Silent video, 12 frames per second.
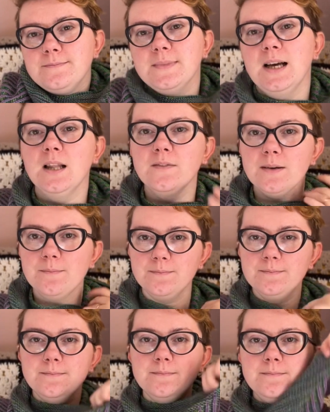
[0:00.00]
I love it.
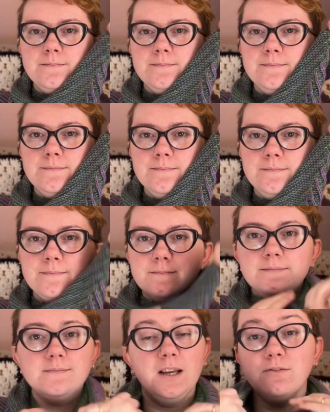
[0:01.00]

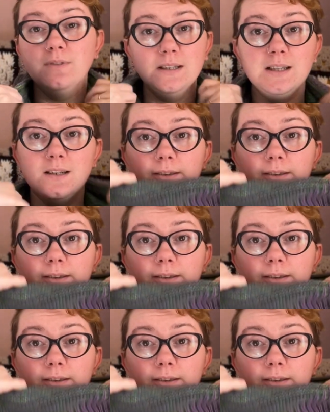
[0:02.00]
I really love